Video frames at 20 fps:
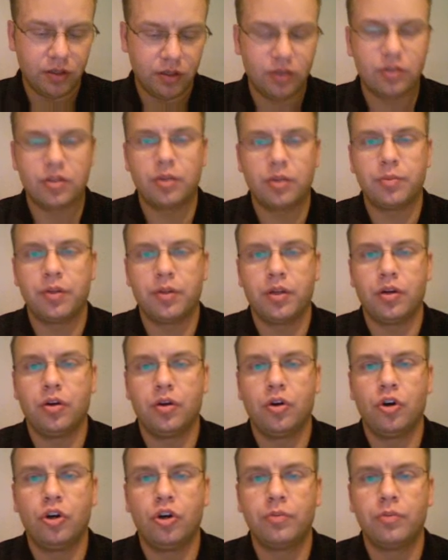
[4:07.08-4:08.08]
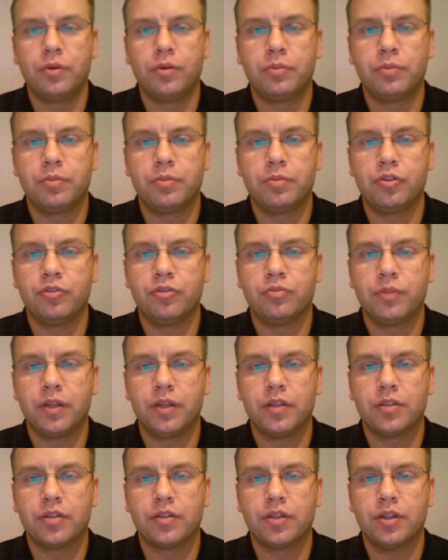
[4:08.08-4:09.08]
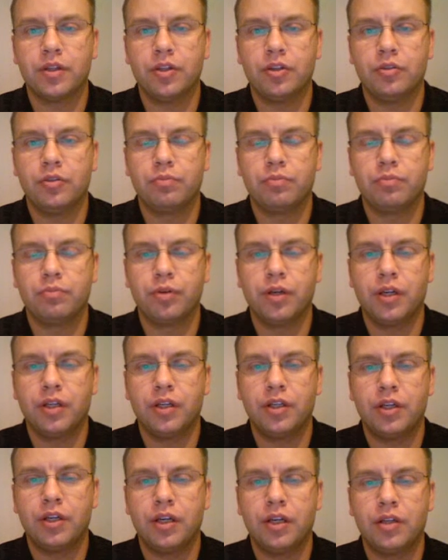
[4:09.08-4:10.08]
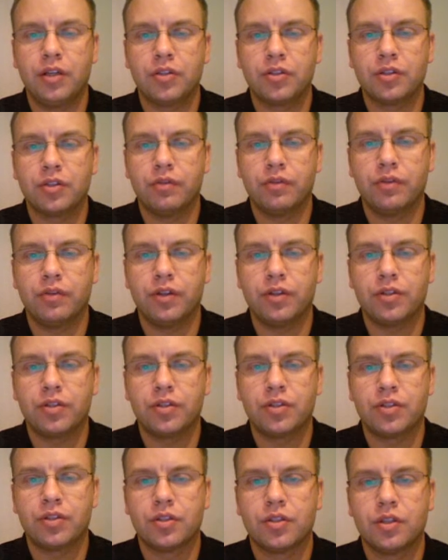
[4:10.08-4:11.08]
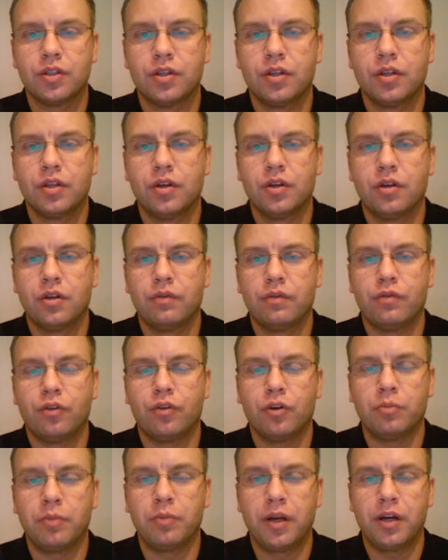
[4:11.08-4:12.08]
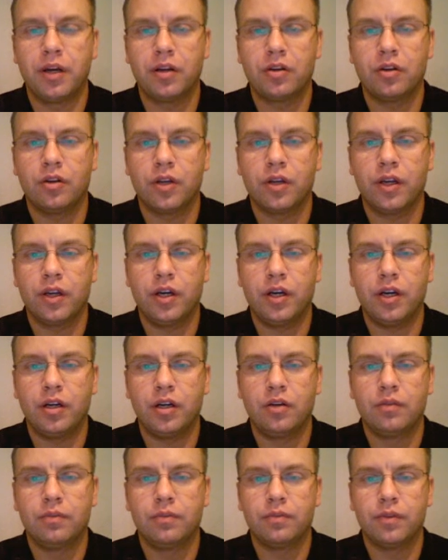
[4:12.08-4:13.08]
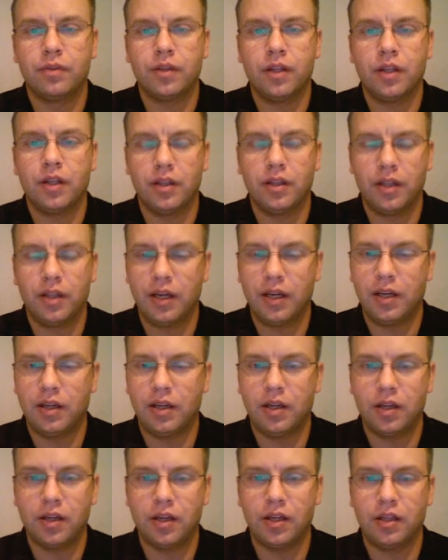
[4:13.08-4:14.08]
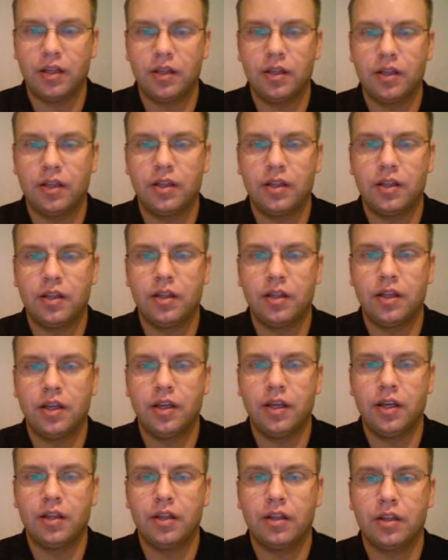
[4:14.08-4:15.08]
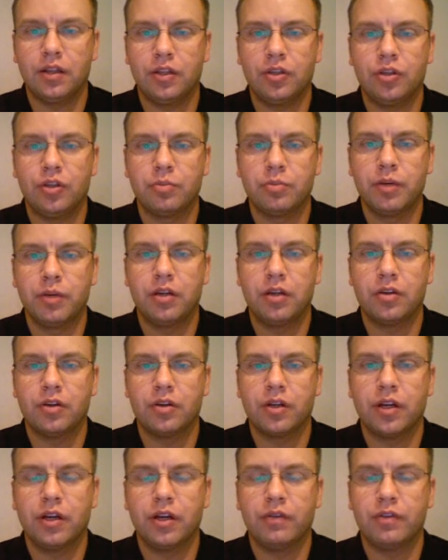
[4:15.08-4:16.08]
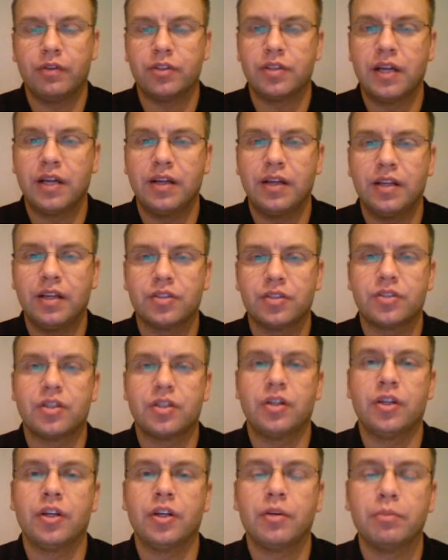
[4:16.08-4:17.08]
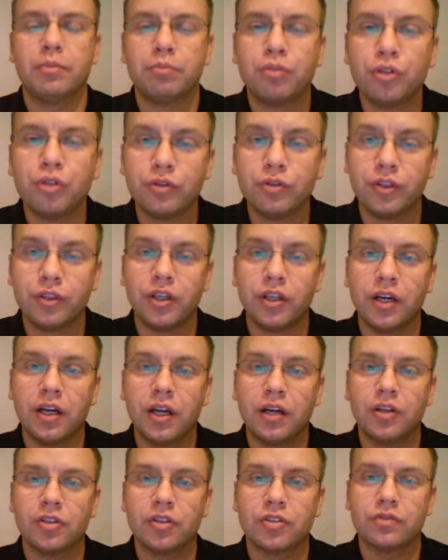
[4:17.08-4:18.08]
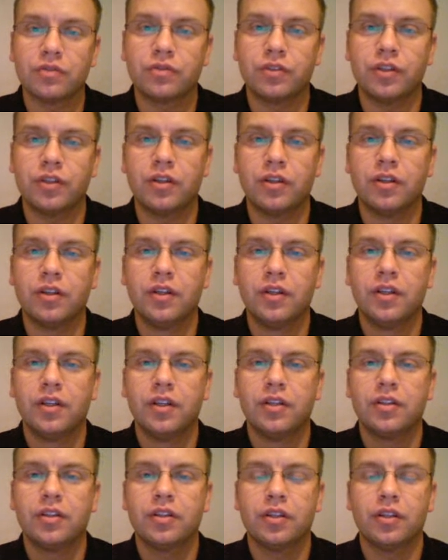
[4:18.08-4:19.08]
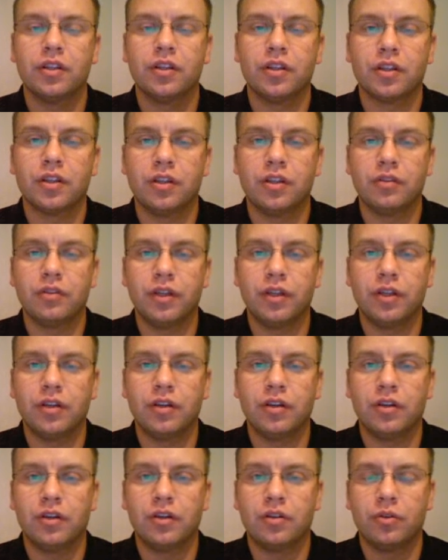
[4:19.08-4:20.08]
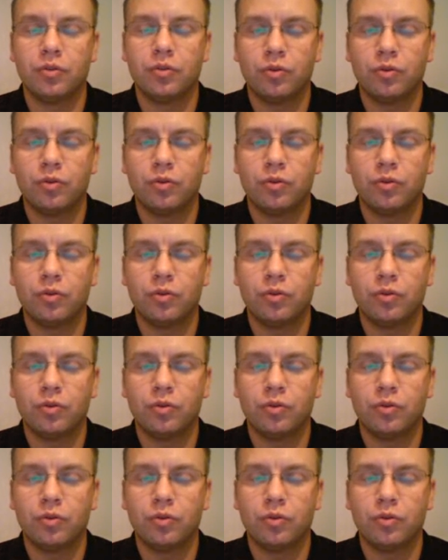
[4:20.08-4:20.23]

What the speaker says: Some of the home improvements that you put on your house, if it's for medical care, that again, anything to do with medical care, if it's not necessarily improving your house for the look of it or